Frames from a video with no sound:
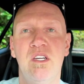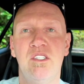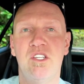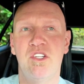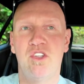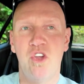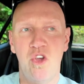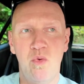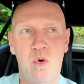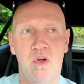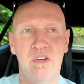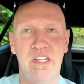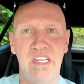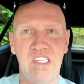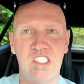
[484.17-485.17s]
to do
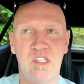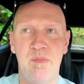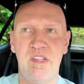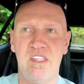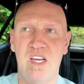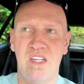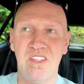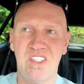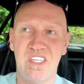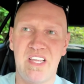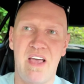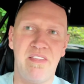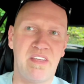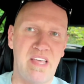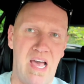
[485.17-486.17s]
what needs to be done to
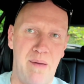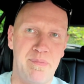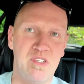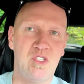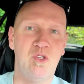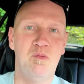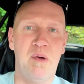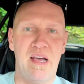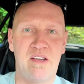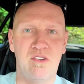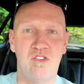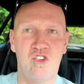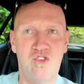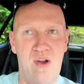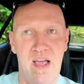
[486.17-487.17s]
get the capital back
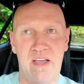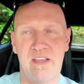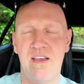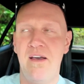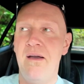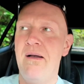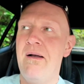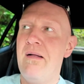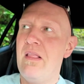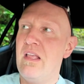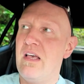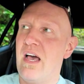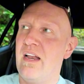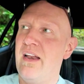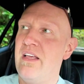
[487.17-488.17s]
on track.
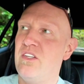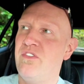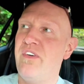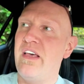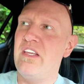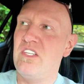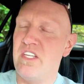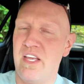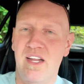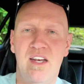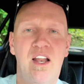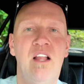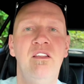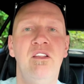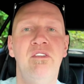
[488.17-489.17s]
And let's face it,
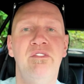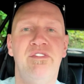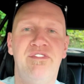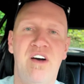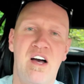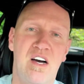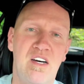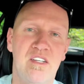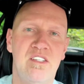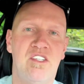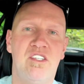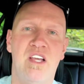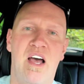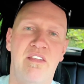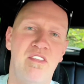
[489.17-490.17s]
London
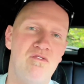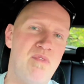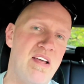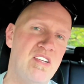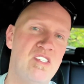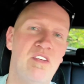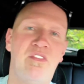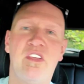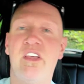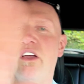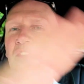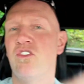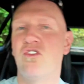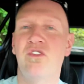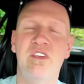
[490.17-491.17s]
farts and the rest of the
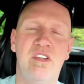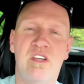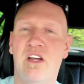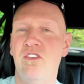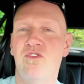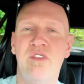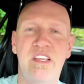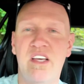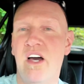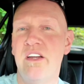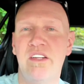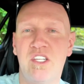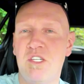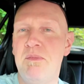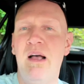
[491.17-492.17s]
country
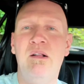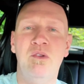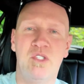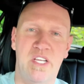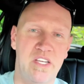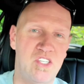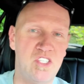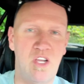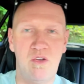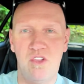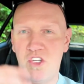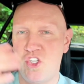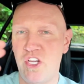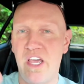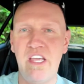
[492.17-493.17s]
kind of smells it. So
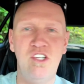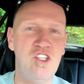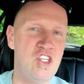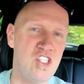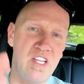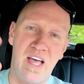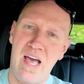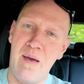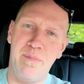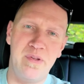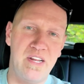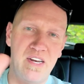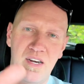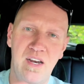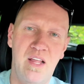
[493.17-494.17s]
the changes that
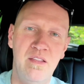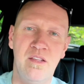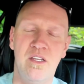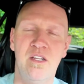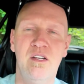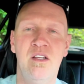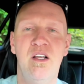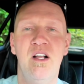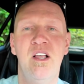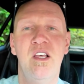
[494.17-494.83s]
happen in London